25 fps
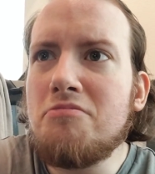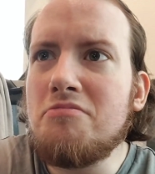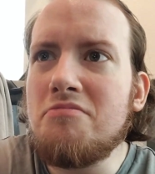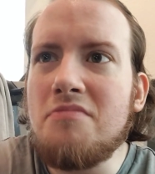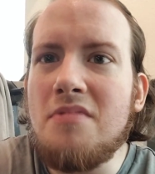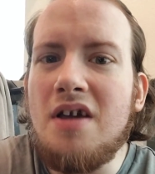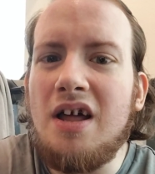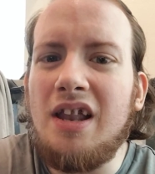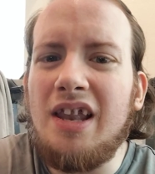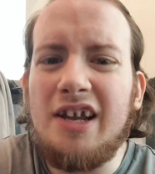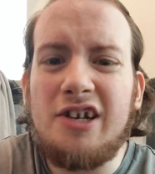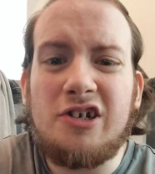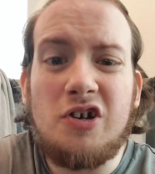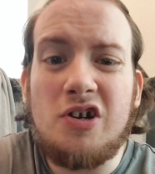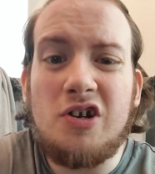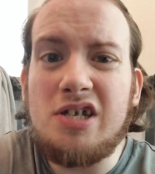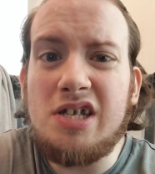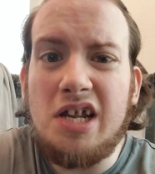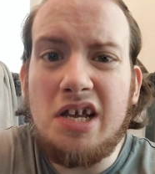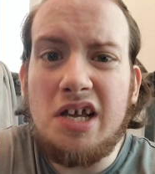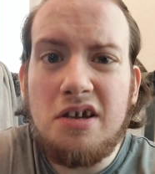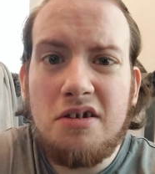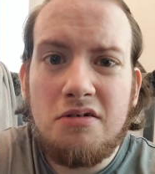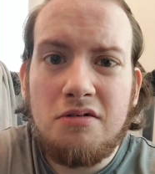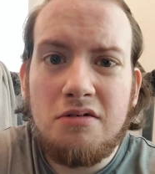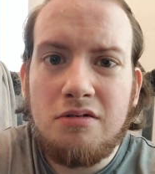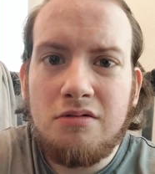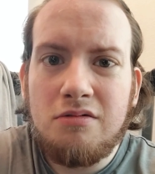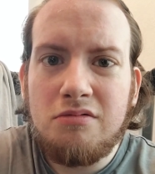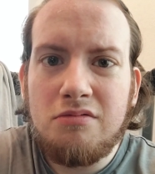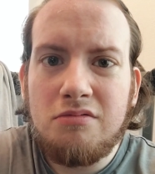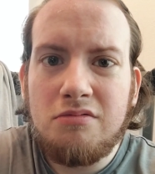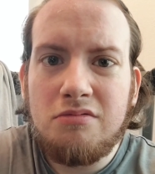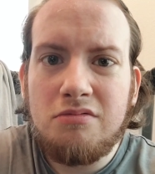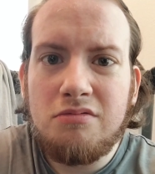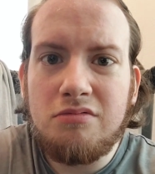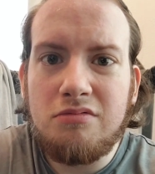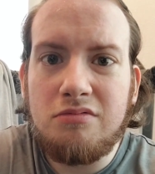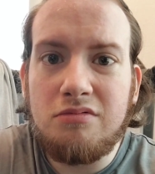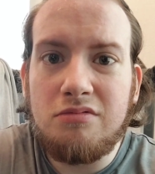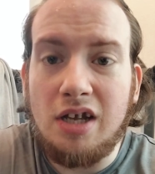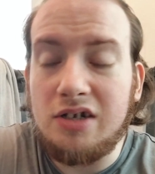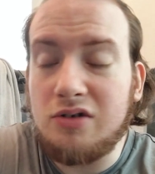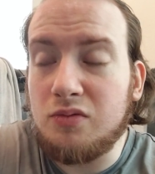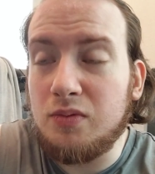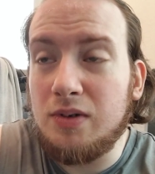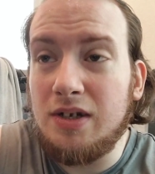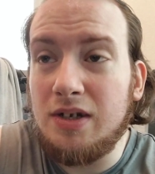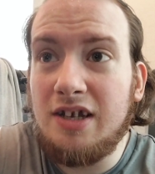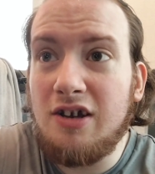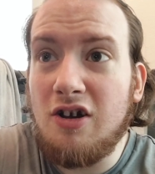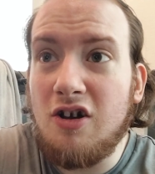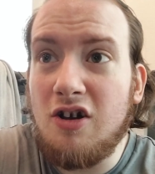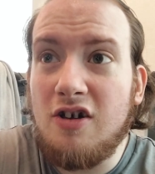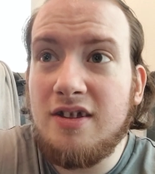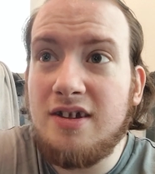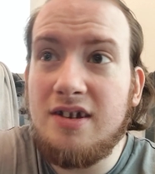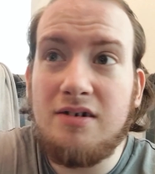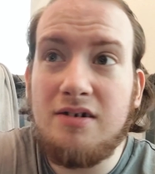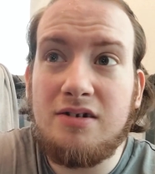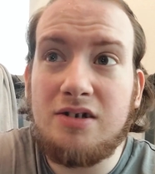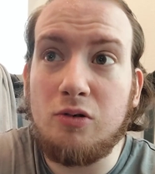electricity. That's really all that's